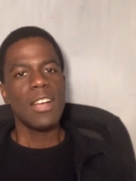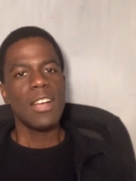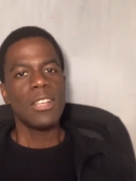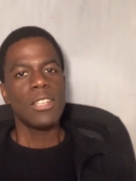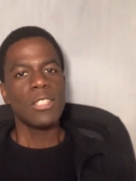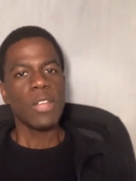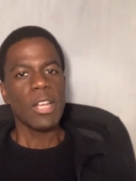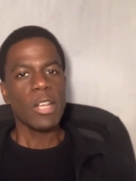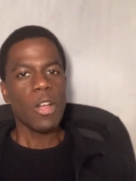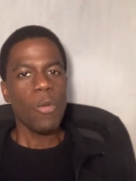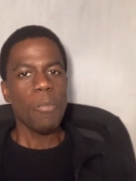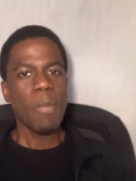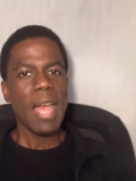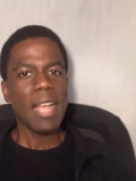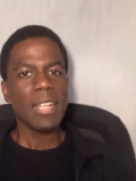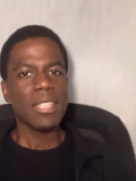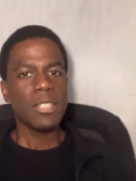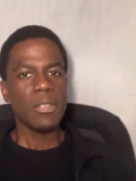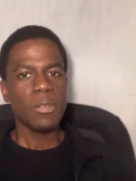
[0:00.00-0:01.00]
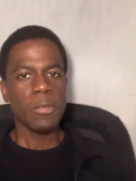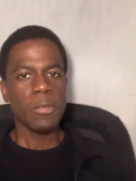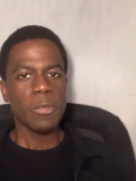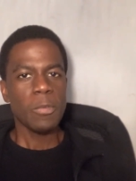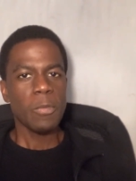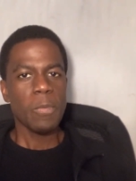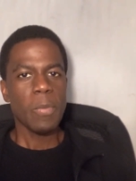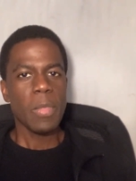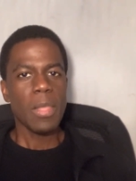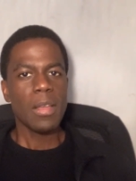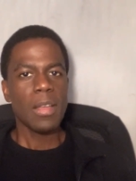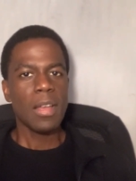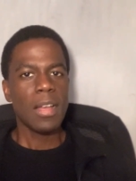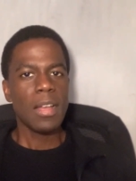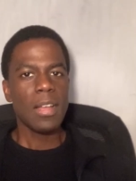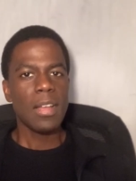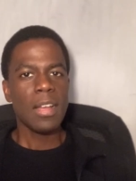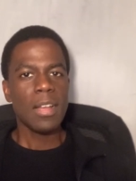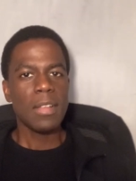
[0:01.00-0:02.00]
So I go back to
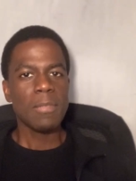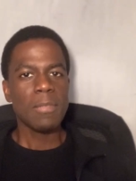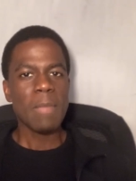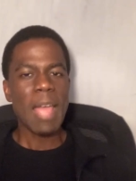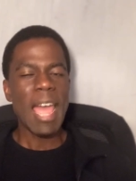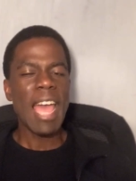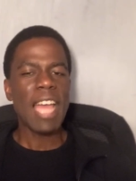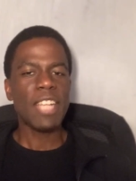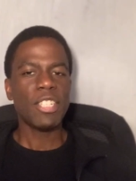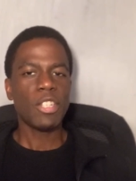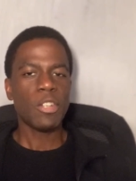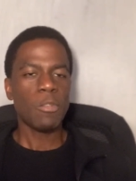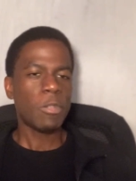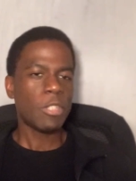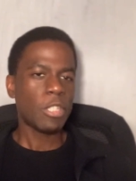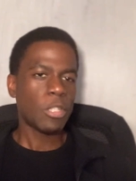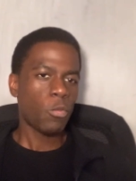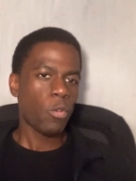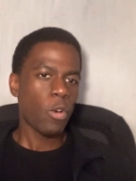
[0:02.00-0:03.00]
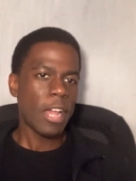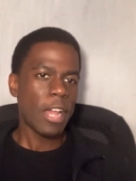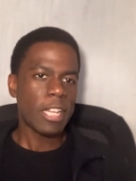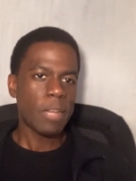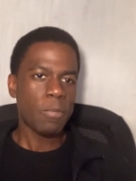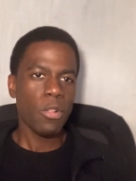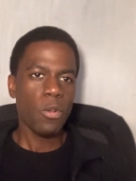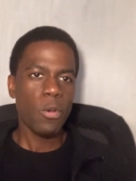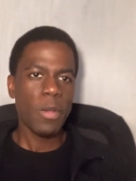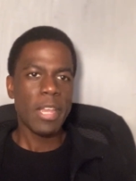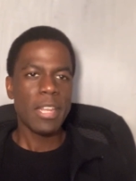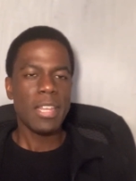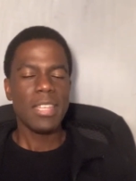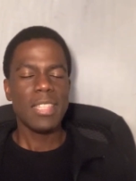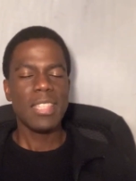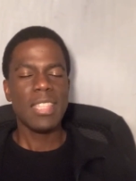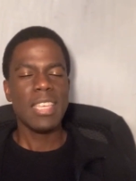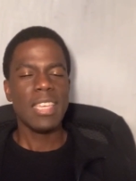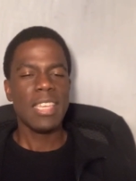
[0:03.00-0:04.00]
Azure, which is where I deployed
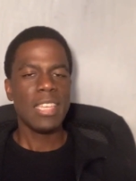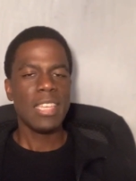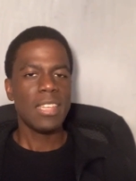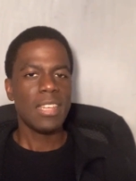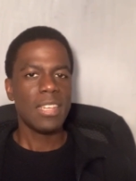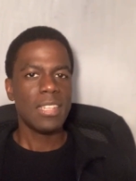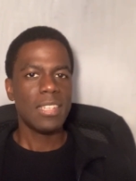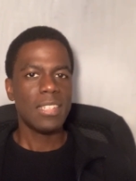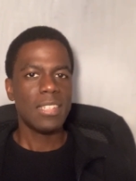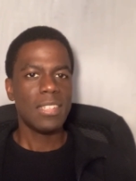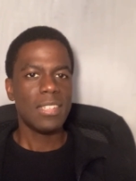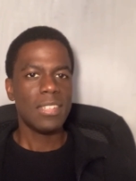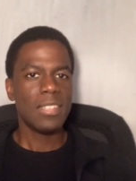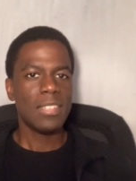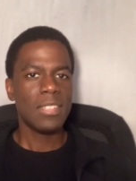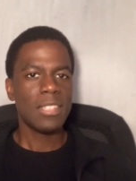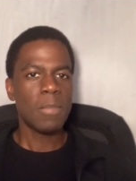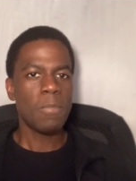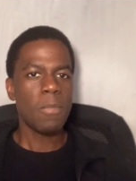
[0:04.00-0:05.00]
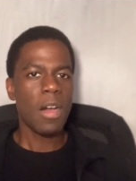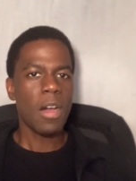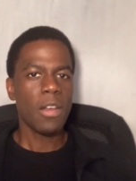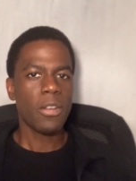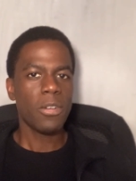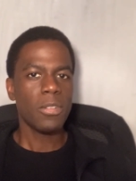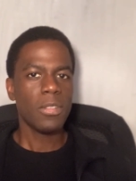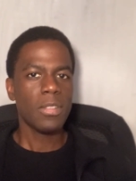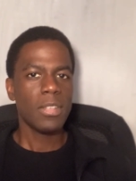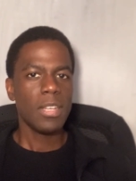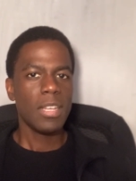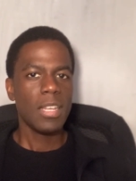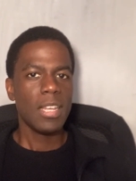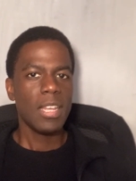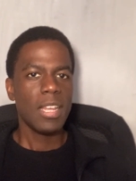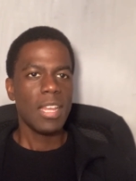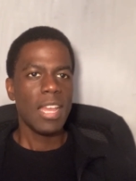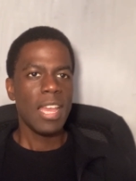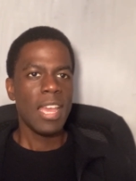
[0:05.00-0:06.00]
the model,
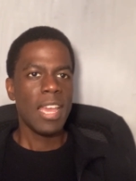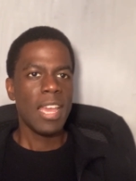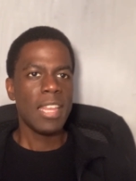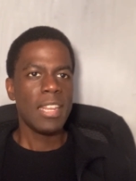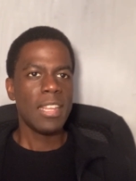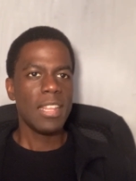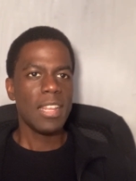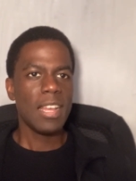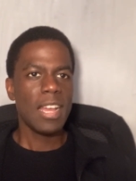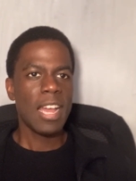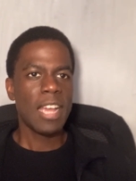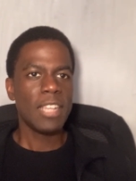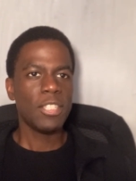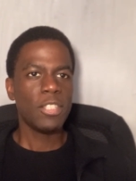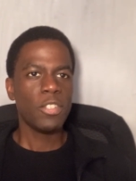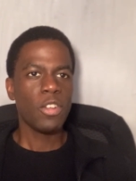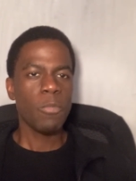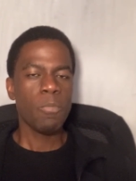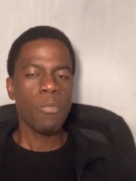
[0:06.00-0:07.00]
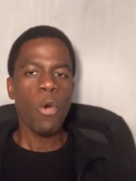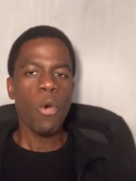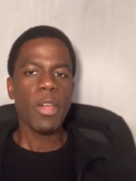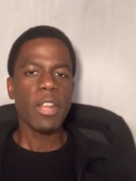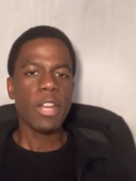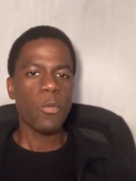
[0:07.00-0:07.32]
and I start poking